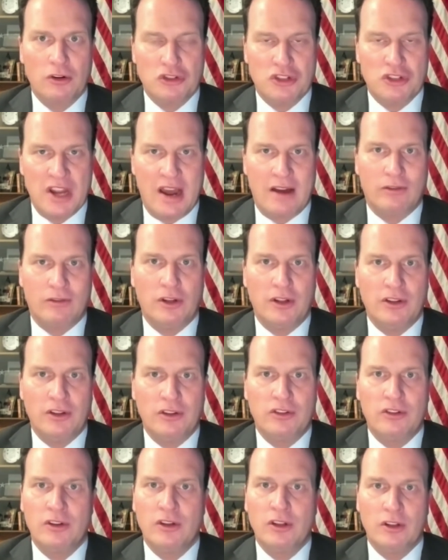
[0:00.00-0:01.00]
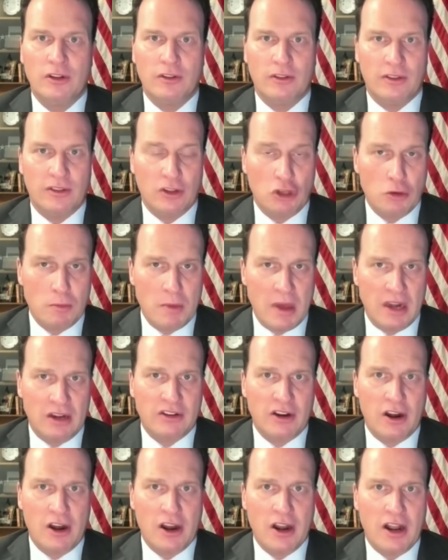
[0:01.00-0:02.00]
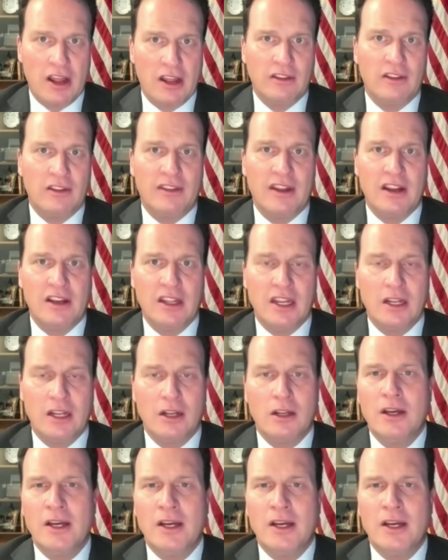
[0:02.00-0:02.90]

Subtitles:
Javelins, the humanitarian aid that they need.